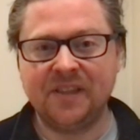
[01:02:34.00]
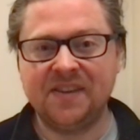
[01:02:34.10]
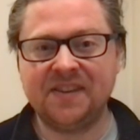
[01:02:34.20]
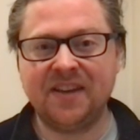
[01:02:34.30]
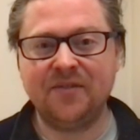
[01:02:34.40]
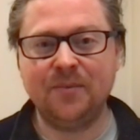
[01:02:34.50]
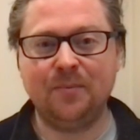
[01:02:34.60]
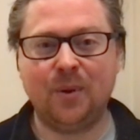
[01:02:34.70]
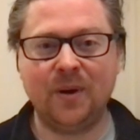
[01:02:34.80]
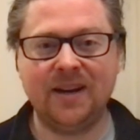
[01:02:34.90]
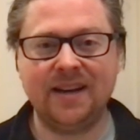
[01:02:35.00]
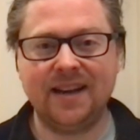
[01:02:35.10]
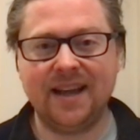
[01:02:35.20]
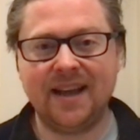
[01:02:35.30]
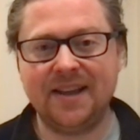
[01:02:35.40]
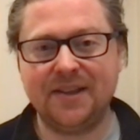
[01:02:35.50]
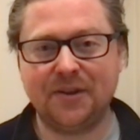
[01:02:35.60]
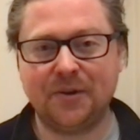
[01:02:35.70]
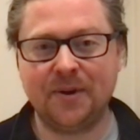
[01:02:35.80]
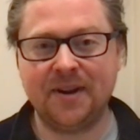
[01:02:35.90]

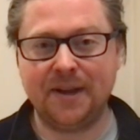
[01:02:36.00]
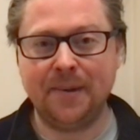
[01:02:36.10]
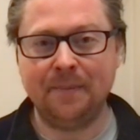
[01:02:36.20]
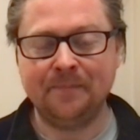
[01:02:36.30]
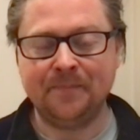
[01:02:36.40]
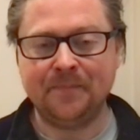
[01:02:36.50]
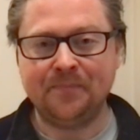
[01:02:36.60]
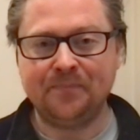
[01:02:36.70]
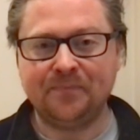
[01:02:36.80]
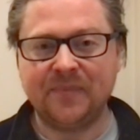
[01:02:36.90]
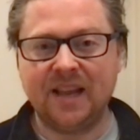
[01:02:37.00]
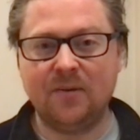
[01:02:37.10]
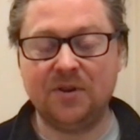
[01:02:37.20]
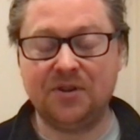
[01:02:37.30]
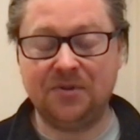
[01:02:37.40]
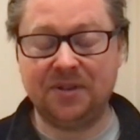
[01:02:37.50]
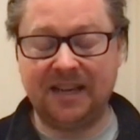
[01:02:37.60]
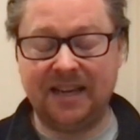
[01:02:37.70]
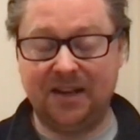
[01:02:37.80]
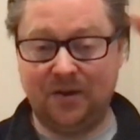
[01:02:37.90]
7.83, uh, which you
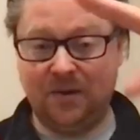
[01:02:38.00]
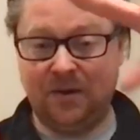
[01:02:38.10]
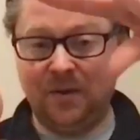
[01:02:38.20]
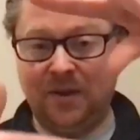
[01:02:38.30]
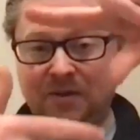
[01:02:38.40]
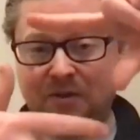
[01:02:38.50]
see on, on those